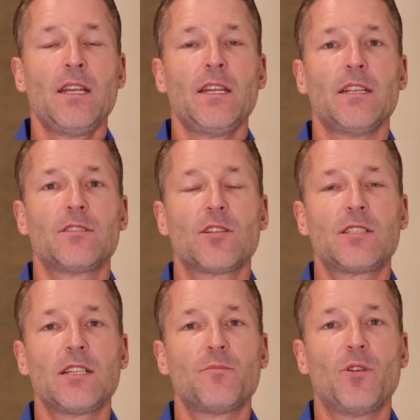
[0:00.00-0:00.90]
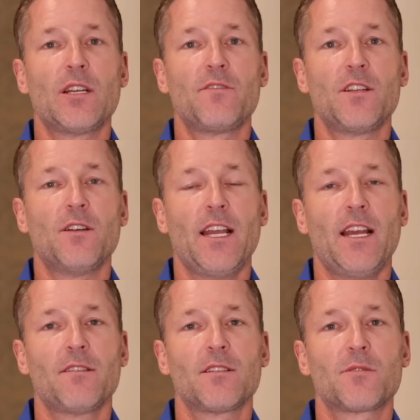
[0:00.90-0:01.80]
Interesting point of view, I
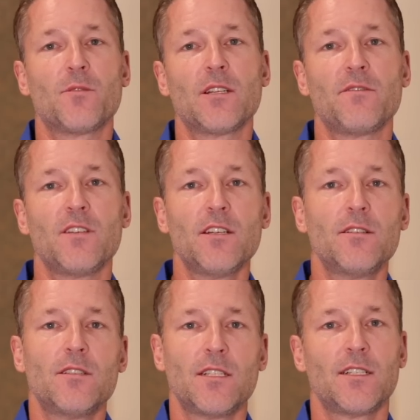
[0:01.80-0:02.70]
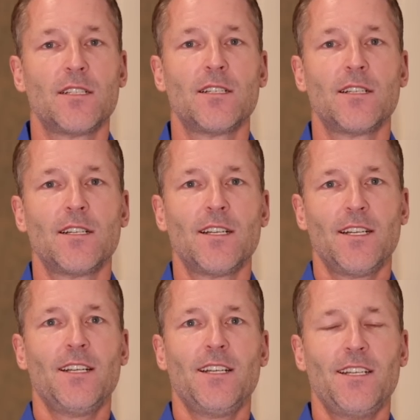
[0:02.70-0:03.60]
have this point of view.
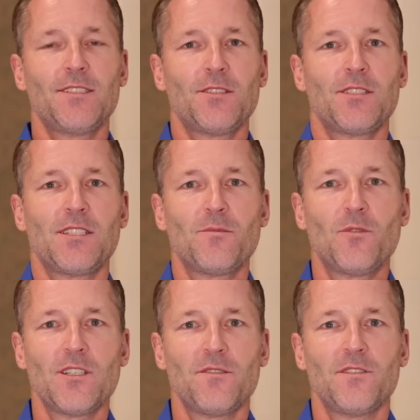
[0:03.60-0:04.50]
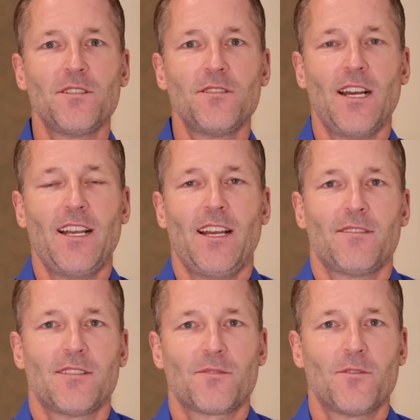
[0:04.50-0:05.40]
Interesting point of view, I
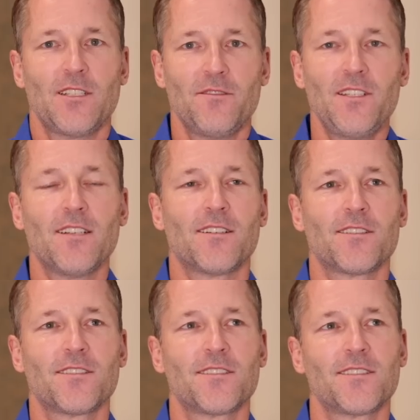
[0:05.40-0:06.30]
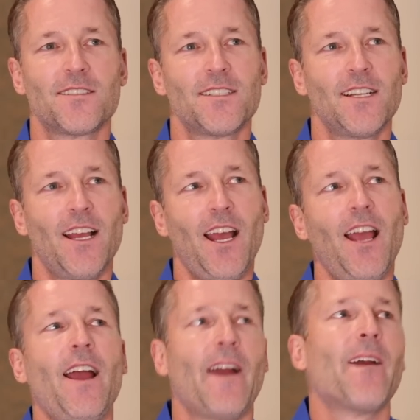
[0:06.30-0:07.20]
have this point of view.
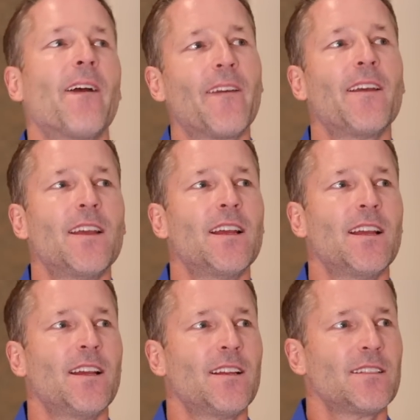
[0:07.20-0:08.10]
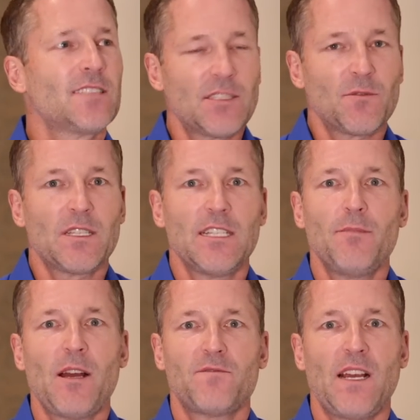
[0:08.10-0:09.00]
Huh. Just within
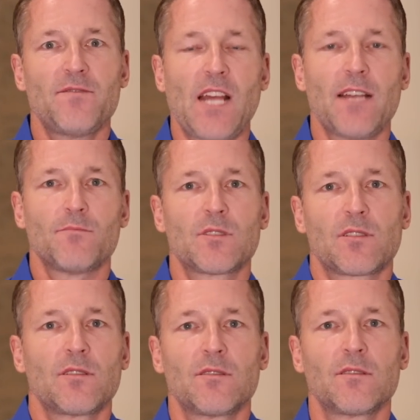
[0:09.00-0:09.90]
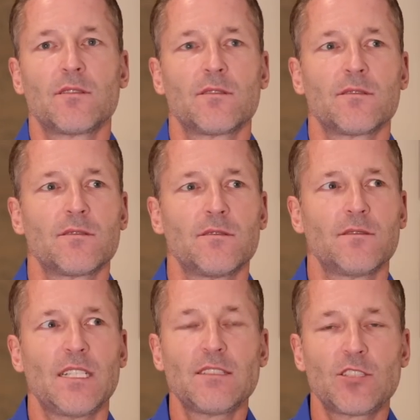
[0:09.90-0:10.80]
about 5 times.
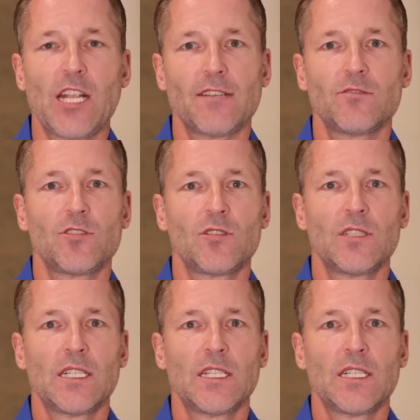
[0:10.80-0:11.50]
Things change.